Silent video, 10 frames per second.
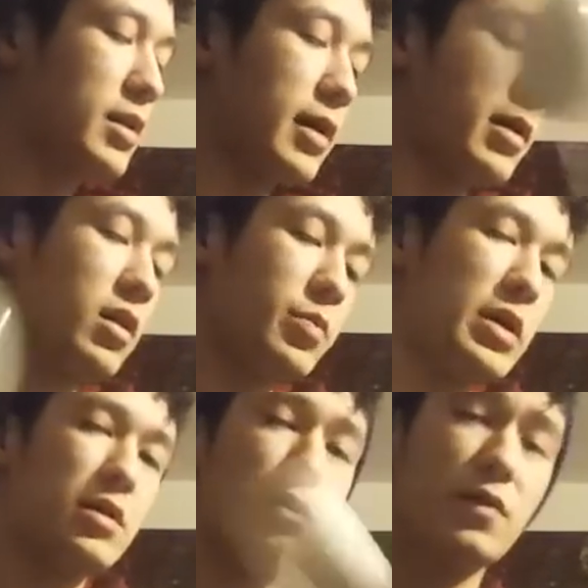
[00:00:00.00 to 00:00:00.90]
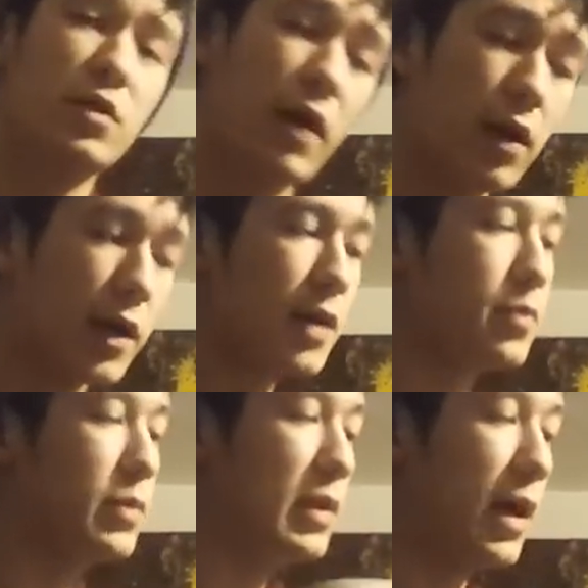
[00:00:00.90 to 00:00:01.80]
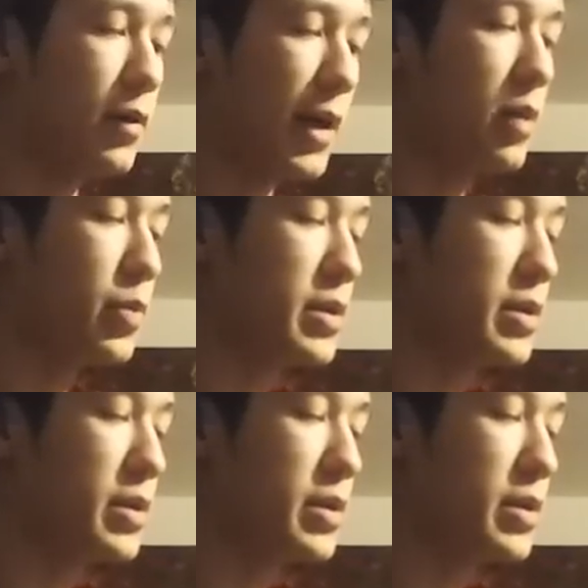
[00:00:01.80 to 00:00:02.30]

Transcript: counting the beats. You don't have to do it out loud per